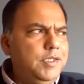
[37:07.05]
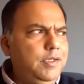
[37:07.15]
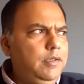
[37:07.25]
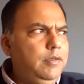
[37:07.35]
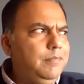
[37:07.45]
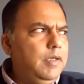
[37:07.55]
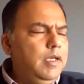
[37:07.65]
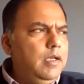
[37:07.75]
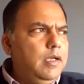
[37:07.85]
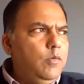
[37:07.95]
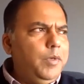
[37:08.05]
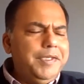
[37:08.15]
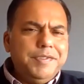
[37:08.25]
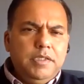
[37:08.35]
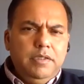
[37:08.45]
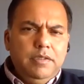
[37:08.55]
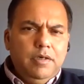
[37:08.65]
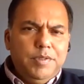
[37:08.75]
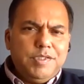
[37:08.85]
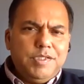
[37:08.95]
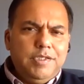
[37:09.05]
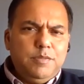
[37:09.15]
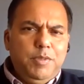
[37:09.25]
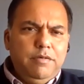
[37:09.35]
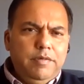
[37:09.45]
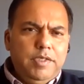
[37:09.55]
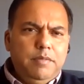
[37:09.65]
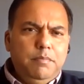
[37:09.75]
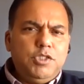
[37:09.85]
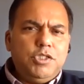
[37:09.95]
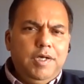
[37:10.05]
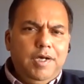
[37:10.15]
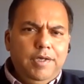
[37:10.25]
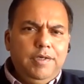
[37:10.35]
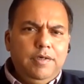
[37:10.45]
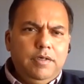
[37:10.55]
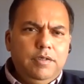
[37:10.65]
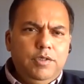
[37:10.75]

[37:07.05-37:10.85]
Uh, one is e-commerce has penetrated much higher